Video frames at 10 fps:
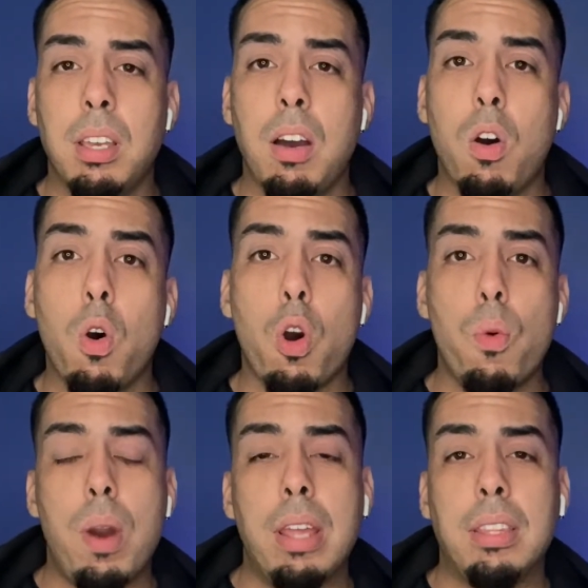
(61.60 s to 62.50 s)
or
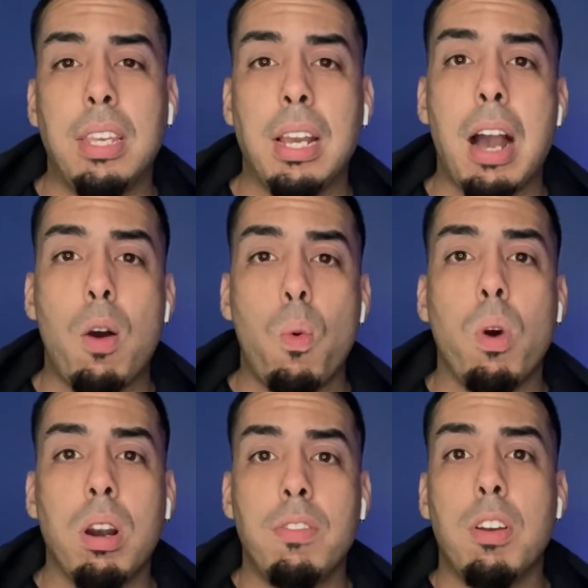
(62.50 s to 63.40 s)
renting out
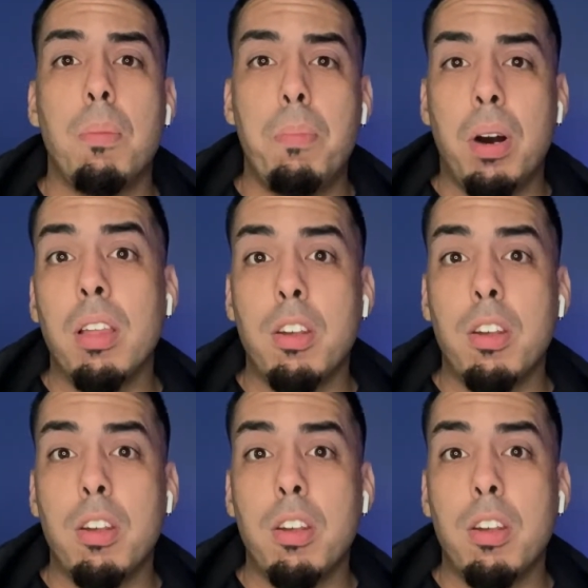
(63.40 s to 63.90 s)
one of your other